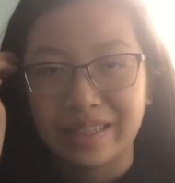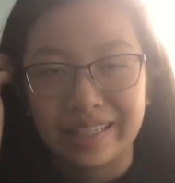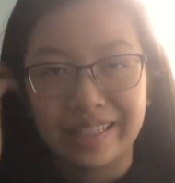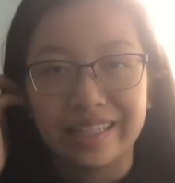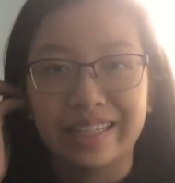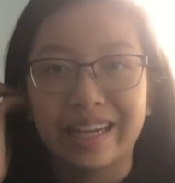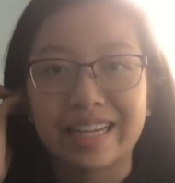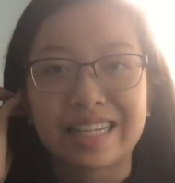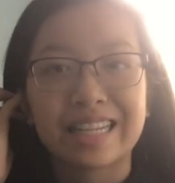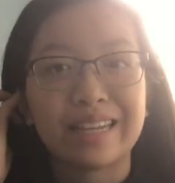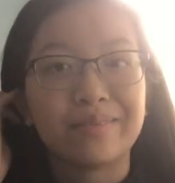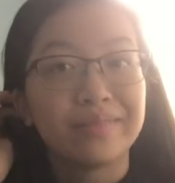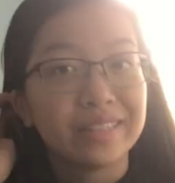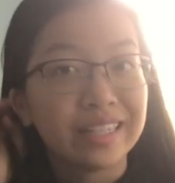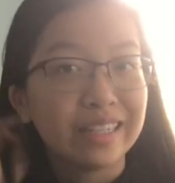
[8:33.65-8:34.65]
She gets
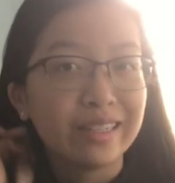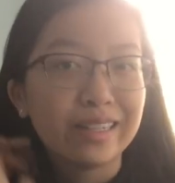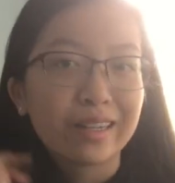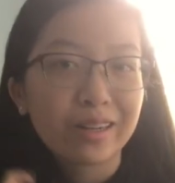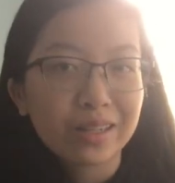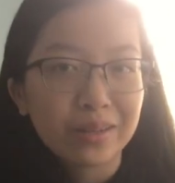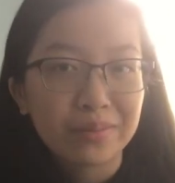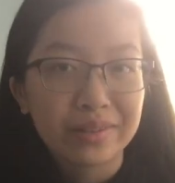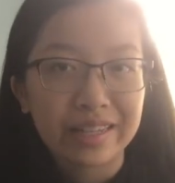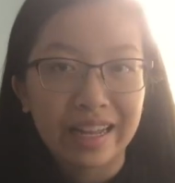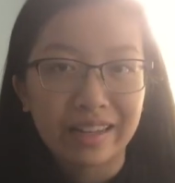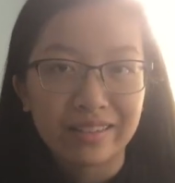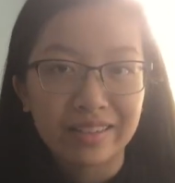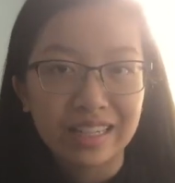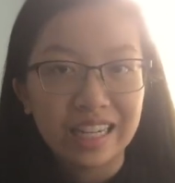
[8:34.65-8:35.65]
them to turn
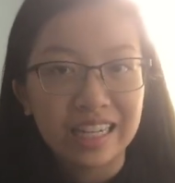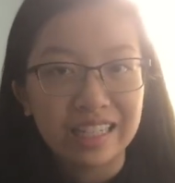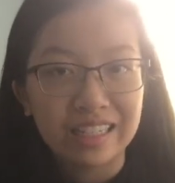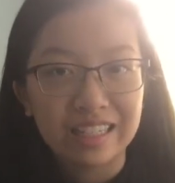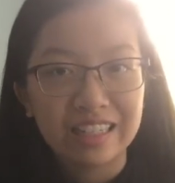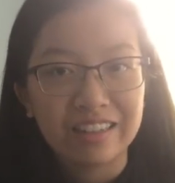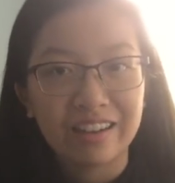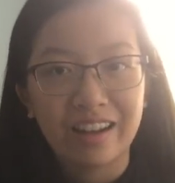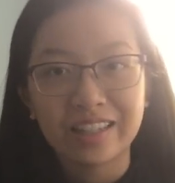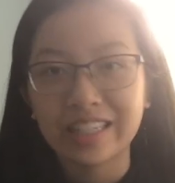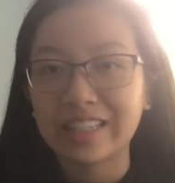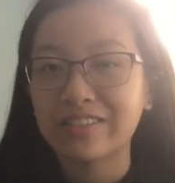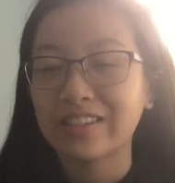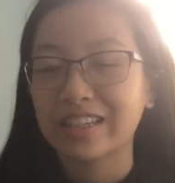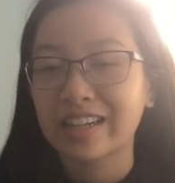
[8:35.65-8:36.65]
themselves into all
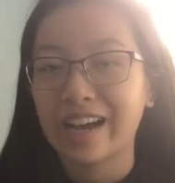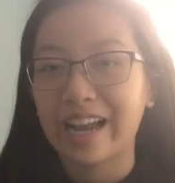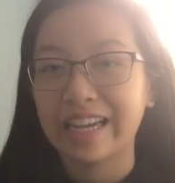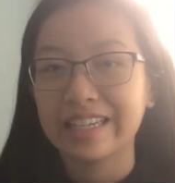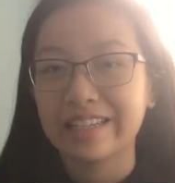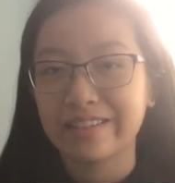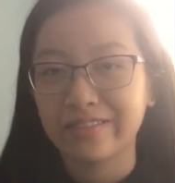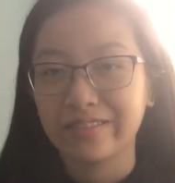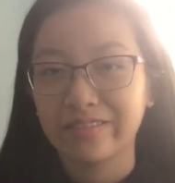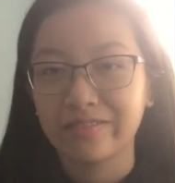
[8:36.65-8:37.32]
different kinds of